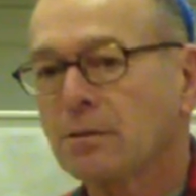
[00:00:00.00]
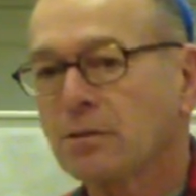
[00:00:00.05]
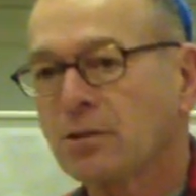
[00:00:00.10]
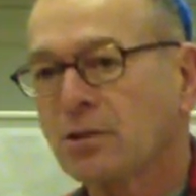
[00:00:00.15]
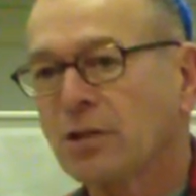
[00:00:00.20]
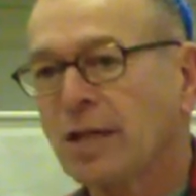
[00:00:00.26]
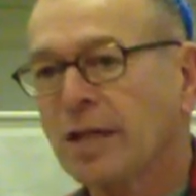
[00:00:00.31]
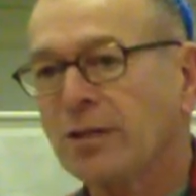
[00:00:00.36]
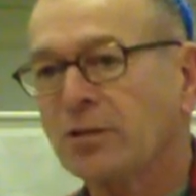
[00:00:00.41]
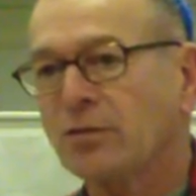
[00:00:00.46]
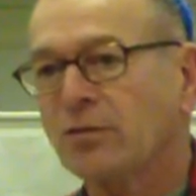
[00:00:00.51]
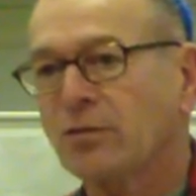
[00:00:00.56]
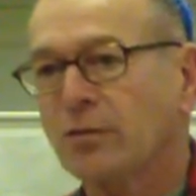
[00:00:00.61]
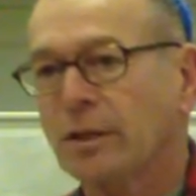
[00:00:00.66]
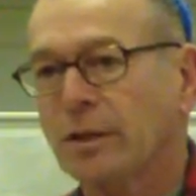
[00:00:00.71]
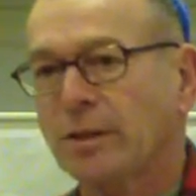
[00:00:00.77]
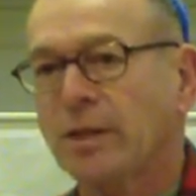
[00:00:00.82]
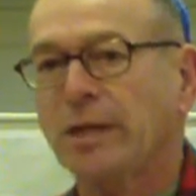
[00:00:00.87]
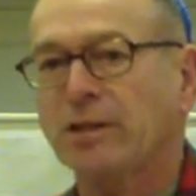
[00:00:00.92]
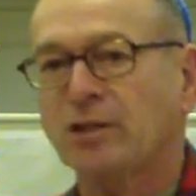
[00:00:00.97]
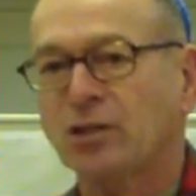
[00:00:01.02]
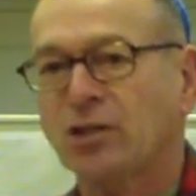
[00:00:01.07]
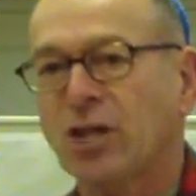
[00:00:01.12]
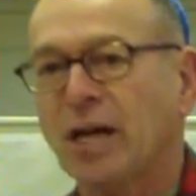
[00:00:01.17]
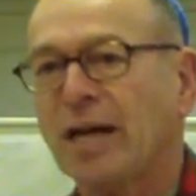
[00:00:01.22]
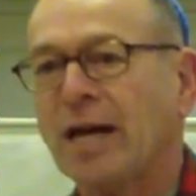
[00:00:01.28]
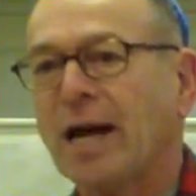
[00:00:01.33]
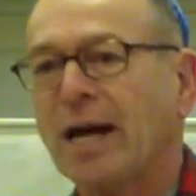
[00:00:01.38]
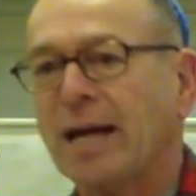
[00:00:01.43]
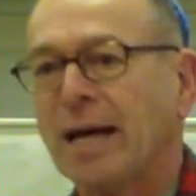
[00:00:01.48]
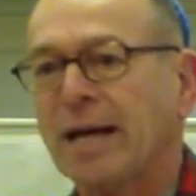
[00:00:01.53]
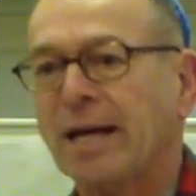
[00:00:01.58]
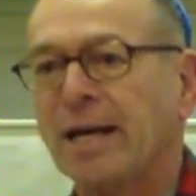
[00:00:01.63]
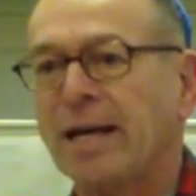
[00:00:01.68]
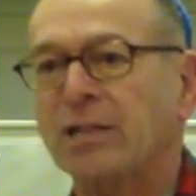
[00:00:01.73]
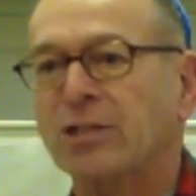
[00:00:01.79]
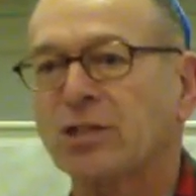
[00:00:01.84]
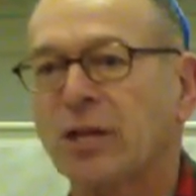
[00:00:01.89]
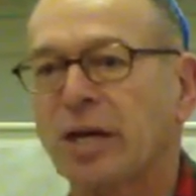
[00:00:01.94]
stands, it's
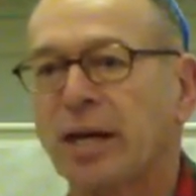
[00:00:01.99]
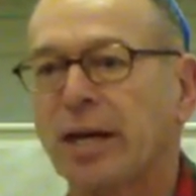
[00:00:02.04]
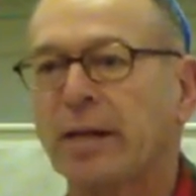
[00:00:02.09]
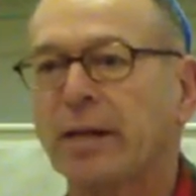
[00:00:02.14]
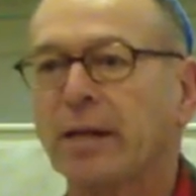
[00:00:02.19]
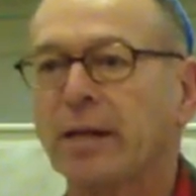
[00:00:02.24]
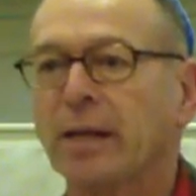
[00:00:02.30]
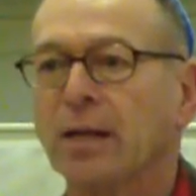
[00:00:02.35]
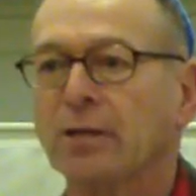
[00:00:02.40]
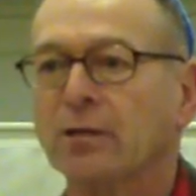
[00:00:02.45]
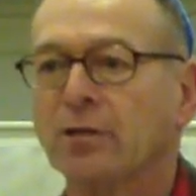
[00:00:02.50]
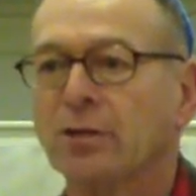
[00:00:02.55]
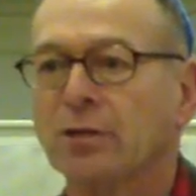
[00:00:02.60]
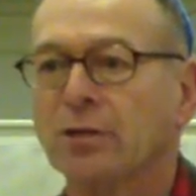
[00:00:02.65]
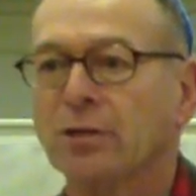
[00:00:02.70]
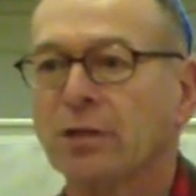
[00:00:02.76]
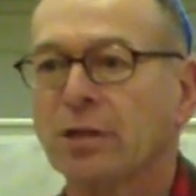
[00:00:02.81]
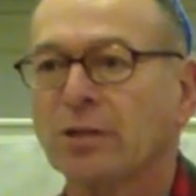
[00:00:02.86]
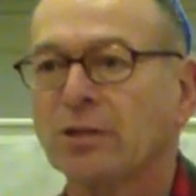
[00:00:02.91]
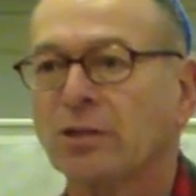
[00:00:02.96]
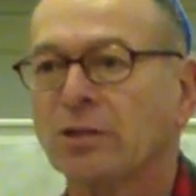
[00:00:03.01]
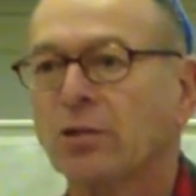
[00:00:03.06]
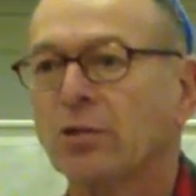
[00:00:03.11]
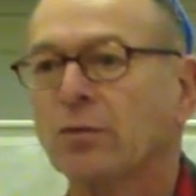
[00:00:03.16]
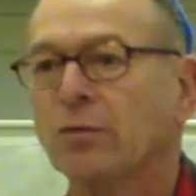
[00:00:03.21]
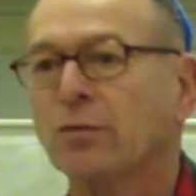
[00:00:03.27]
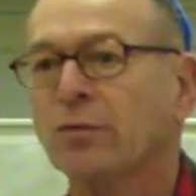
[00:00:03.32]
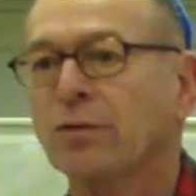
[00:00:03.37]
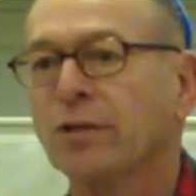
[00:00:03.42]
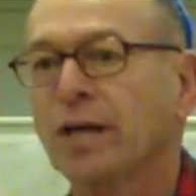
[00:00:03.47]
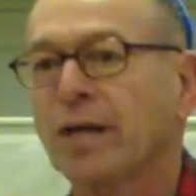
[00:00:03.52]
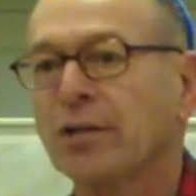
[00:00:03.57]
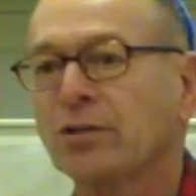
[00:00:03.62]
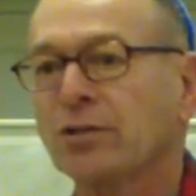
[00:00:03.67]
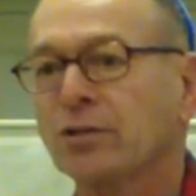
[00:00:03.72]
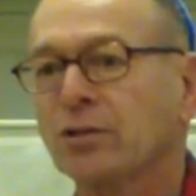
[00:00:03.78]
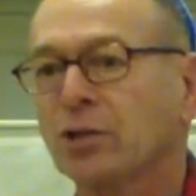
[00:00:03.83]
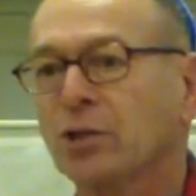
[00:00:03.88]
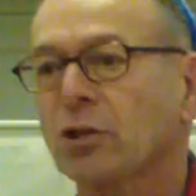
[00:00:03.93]
JINSA, uh, Jewish Institute for
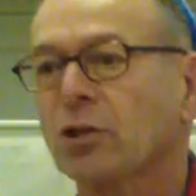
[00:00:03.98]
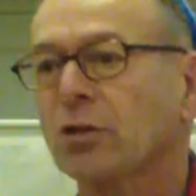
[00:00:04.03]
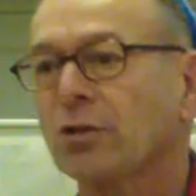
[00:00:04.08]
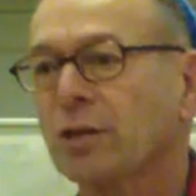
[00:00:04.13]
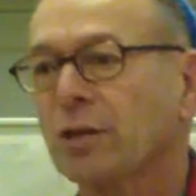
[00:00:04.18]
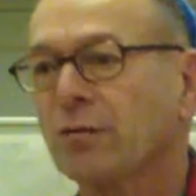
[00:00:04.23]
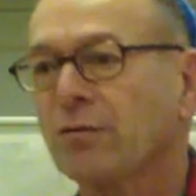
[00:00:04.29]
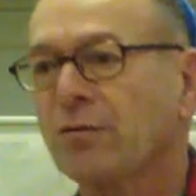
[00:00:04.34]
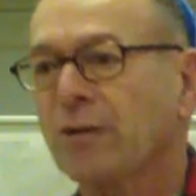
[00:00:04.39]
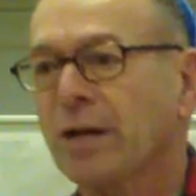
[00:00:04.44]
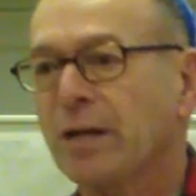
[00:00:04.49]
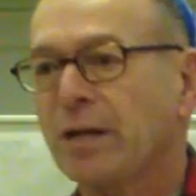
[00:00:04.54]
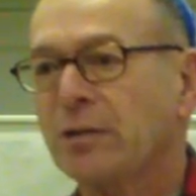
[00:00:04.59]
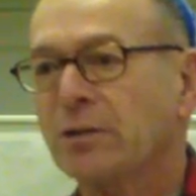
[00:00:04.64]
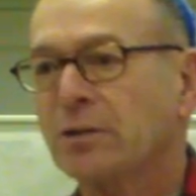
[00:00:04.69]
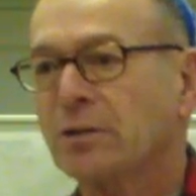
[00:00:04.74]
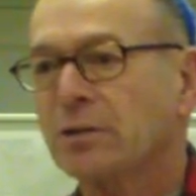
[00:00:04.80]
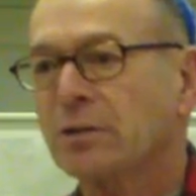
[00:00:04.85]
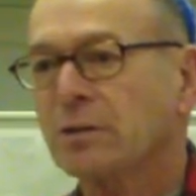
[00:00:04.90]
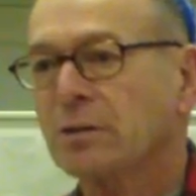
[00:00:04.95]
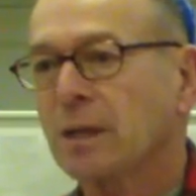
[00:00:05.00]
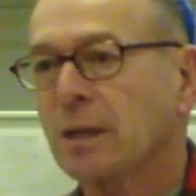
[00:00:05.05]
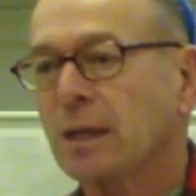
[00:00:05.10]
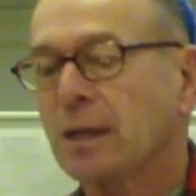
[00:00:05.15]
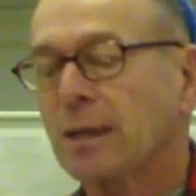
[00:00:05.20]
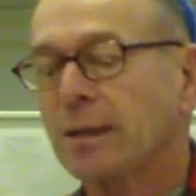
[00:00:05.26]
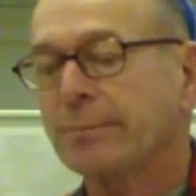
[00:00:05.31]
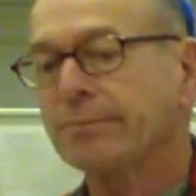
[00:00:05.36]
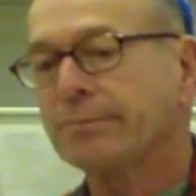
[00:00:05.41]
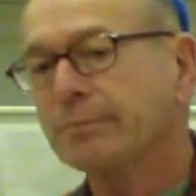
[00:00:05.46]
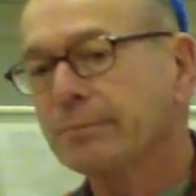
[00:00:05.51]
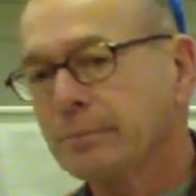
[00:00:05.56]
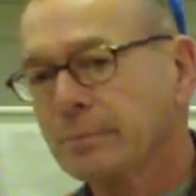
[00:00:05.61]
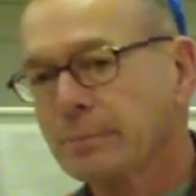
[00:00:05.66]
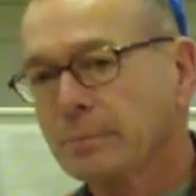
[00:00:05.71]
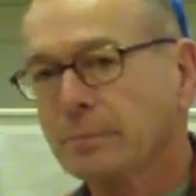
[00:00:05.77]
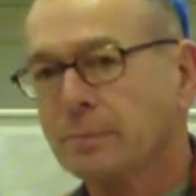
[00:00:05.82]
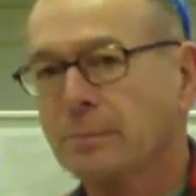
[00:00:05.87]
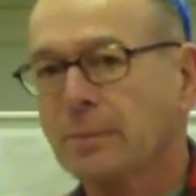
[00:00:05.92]
National Security Affairs. Uh,
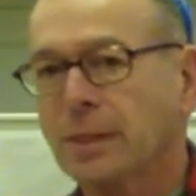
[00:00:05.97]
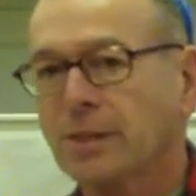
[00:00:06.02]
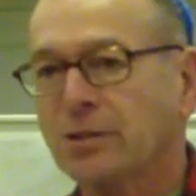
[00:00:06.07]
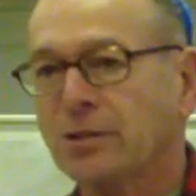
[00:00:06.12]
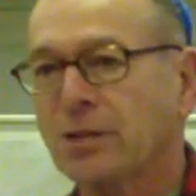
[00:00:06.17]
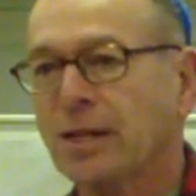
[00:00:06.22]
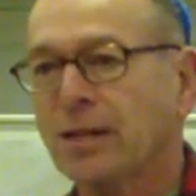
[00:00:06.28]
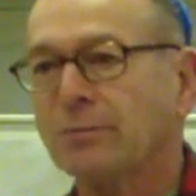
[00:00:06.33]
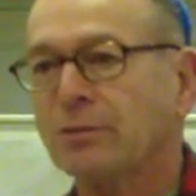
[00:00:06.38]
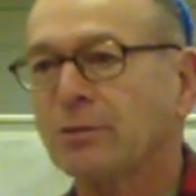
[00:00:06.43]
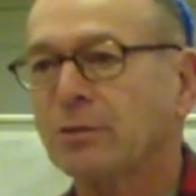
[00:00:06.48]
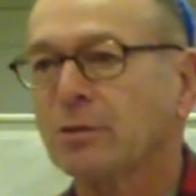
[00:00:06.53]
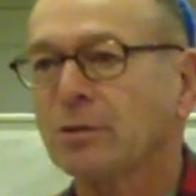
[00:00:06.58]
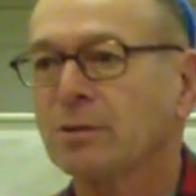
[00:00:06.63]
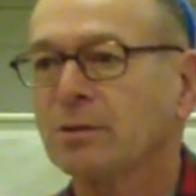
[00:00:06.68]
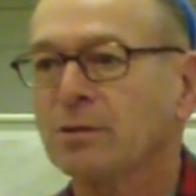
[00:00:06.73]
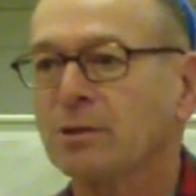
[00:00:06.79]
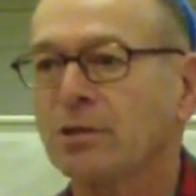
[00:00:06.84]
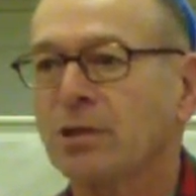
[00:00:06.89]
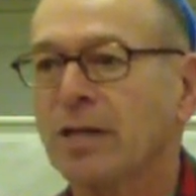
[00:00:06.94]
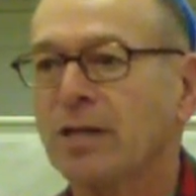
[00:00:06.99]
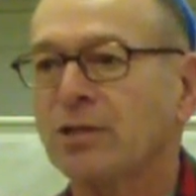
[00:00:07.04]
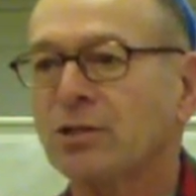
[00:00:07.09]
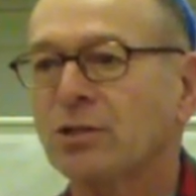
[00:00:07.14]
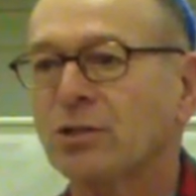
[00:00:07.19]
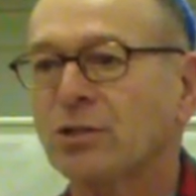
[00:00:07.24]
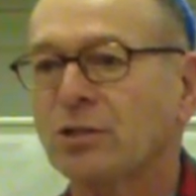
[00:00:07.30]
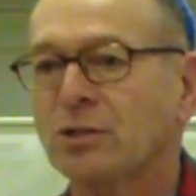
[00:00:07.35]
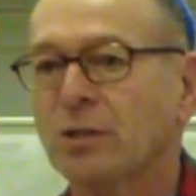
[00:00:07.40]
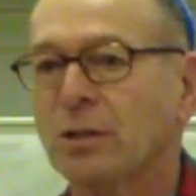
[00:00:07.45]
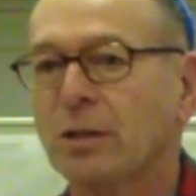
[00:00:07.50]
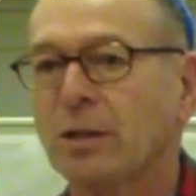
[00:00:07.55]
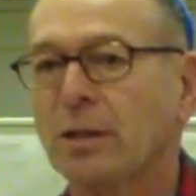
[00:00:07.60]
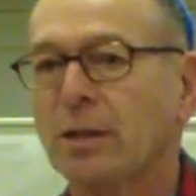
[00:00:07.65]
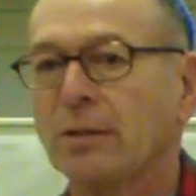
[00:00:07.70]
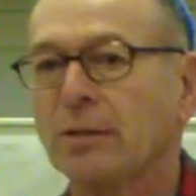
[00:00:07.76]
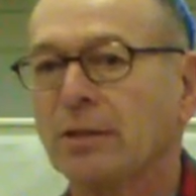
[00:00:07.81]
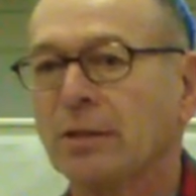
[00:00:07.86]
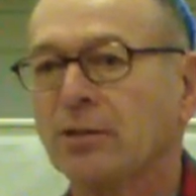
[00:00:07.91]
as the name suggests,
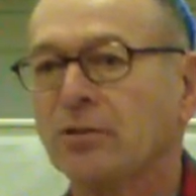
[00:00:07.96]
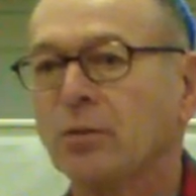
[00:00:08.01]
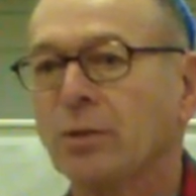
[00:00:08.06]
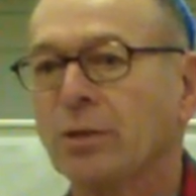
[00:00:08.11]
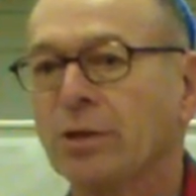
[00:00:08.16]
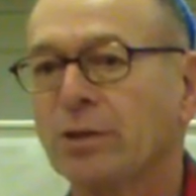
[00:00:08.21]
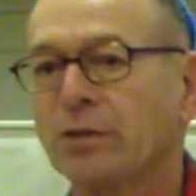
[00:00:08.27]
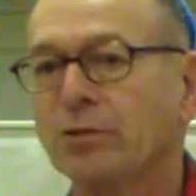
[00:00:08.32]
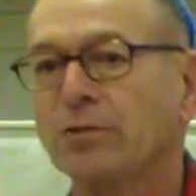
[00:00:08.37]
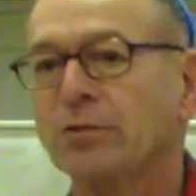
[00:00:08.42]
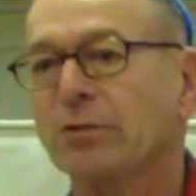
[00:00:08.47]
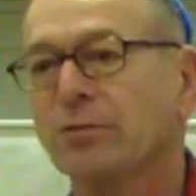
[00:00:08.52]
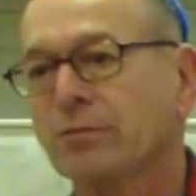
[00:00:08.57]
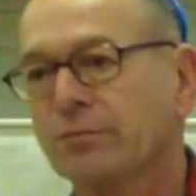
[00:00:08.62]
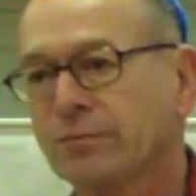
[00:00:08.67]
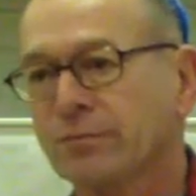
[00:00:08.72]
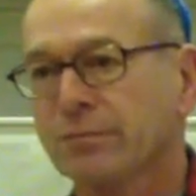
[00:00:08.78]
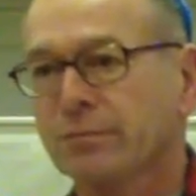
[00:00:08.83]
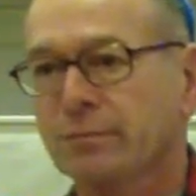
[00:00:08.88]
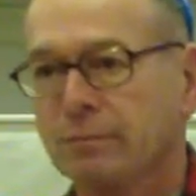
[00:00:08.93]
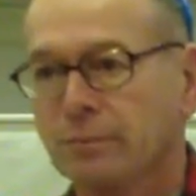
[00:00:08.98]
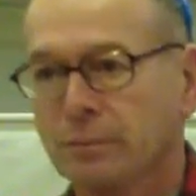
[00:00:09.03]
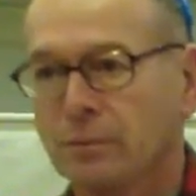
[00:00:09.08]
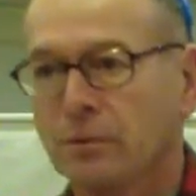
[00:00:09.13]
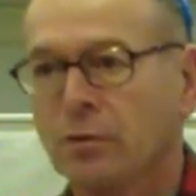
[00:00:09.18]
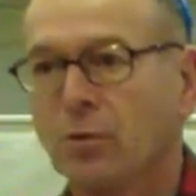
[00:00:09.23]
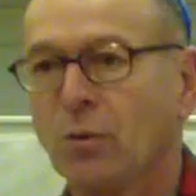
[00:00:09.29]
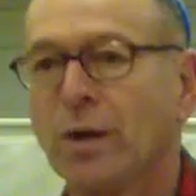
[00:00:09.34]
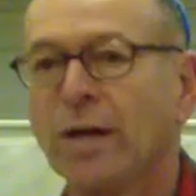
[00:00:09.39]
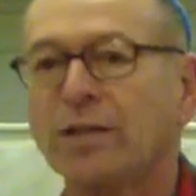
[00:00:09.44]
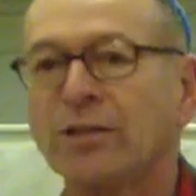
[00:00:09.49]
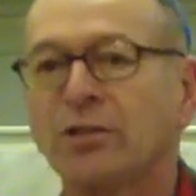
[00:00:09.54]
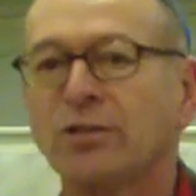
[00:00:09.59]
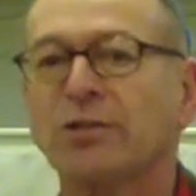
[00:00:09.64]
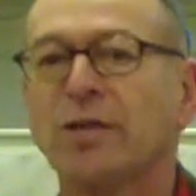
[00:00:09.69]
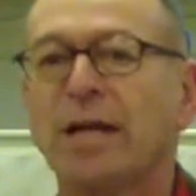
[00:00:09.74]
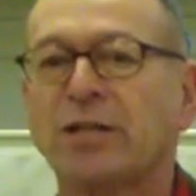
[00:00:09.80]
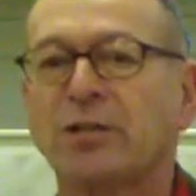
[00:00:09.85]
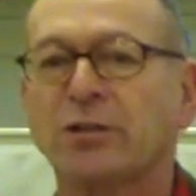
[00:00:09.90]
uh, deals with issues of U.S.
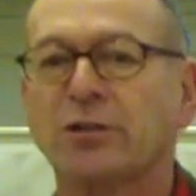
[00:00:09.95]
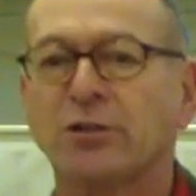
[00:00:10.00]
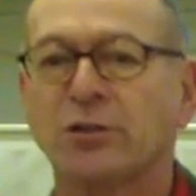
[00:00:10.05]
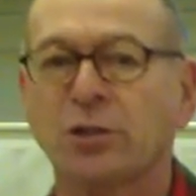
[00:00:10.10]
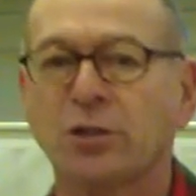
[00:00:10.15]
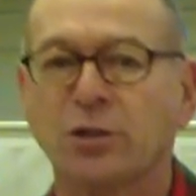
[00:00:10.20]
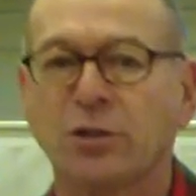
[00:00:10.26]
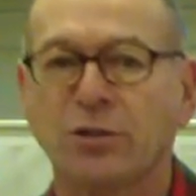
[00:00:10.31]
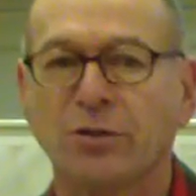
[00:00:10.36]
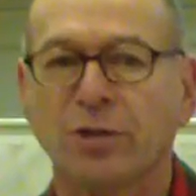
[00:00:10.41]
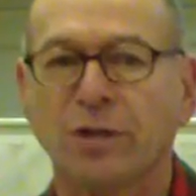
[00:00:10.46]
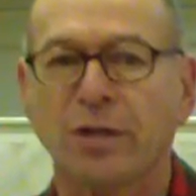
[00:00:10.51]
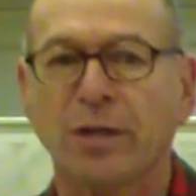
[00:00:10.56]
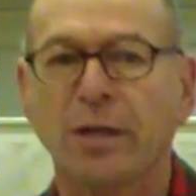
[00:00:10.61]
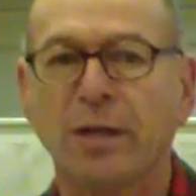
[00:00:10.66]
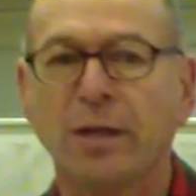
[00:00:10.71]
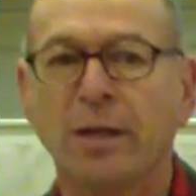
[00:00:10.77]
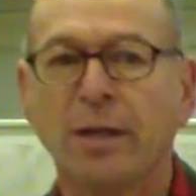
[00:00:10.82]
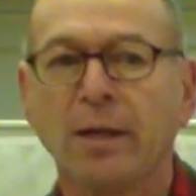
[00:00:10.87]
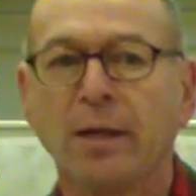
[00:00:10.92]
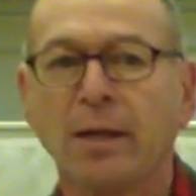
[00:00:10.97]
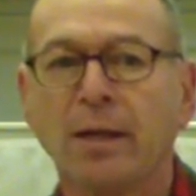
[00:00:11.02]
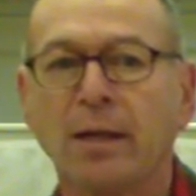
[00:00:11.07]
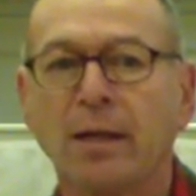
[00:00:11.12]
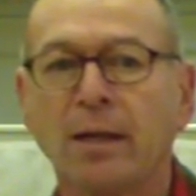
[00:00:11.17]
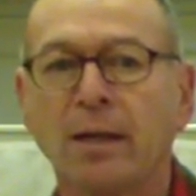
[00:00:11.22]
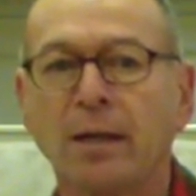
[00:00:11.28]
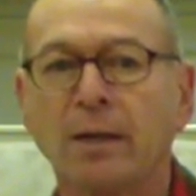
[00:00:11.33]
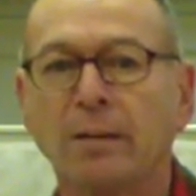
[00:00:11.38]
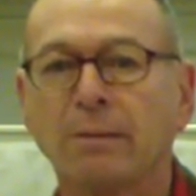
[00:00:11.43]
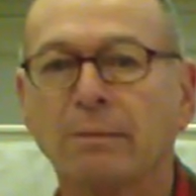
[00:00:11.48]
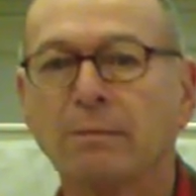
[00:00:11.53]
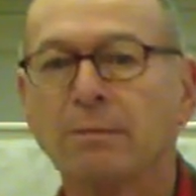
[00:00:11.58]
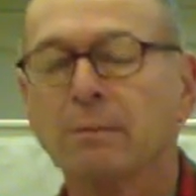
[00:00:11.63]
national security uh,